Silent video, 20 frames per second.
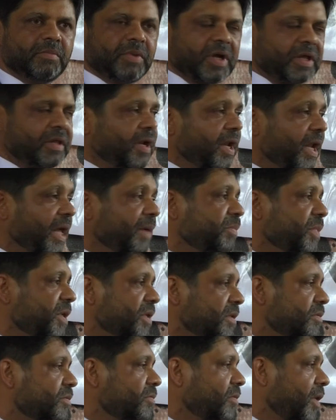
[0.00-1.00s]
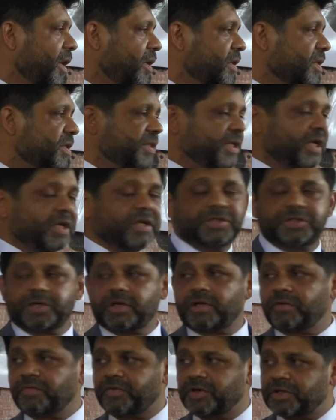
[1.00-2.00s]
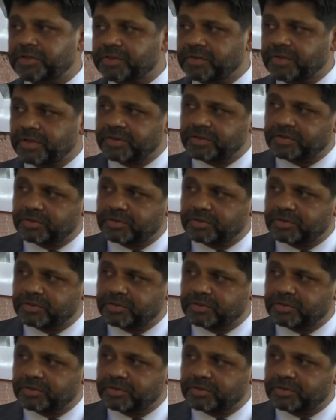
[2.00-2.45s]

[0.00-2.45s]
Brother Lambert, who I understand his anniversary